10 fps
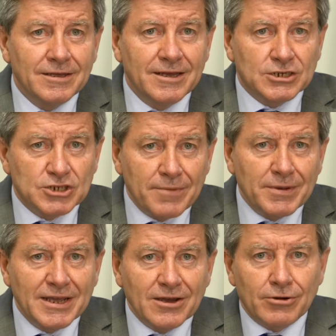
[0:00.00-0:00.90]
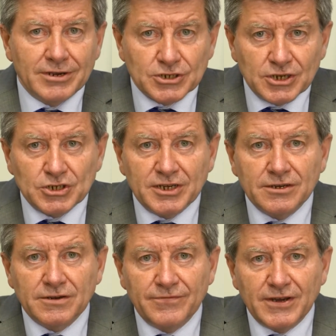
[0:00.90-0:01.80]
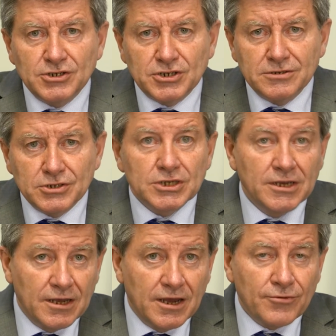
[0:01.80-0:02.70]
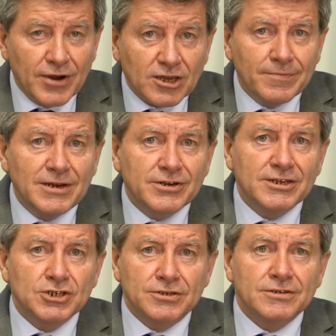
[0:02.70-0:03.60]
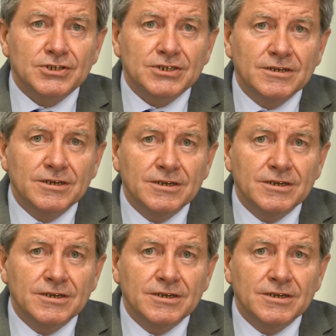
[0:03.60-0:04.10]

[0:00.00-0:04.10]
examining our existing conventions and recommendations,